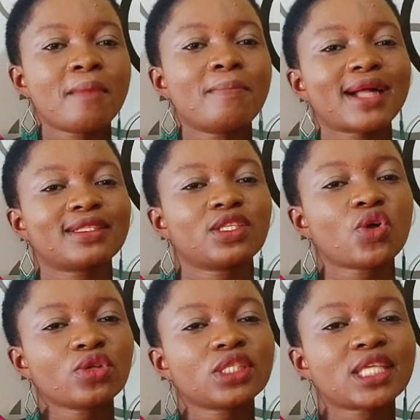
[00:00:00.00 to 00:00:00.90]
But
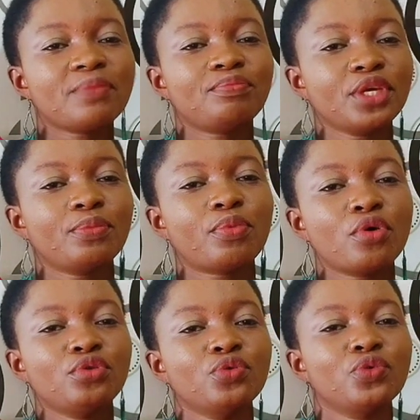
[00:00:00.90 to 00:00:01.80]
those same
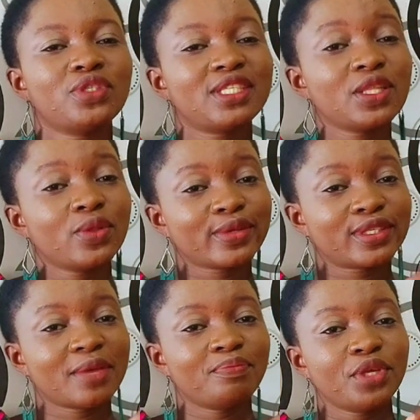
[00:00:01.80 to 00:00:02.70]
people, you see those
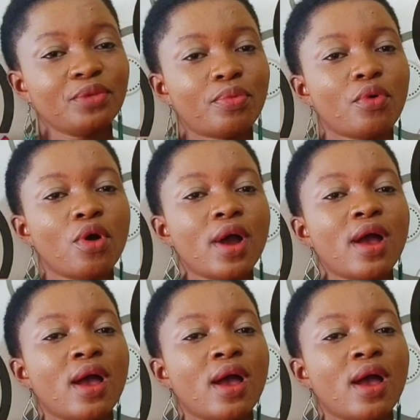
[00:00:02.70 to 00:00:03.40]
same people,